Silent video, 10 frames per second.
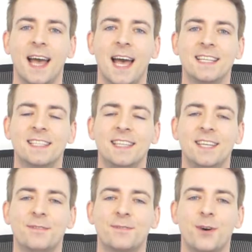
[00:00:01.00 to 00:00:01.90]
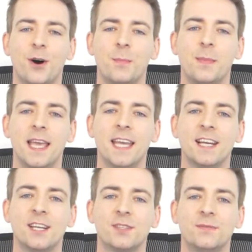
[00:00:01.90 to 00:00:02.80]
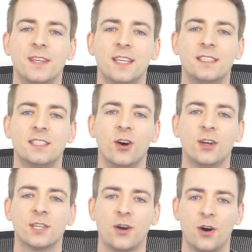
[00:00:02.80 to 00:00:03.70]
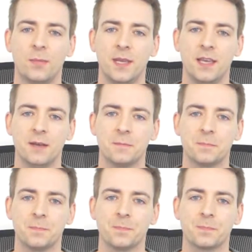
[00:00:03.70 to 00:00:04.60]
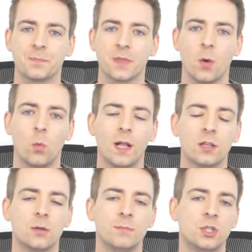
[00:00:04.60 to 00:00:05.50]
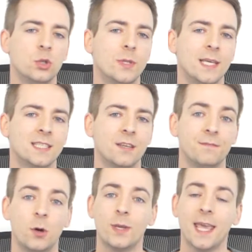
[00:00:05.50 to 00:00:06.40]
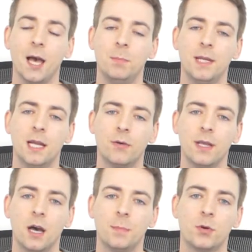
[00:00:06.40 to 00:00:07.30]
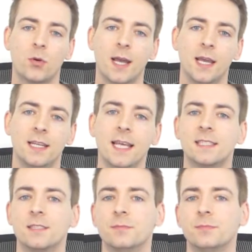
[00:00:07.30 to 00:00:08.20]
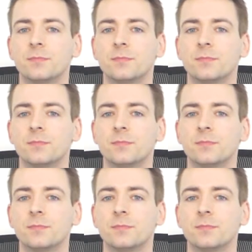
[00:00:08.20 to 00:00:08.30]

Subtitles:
Anthony from EnglishVids.com here. Welcome to this vocabulary upgrade lesson.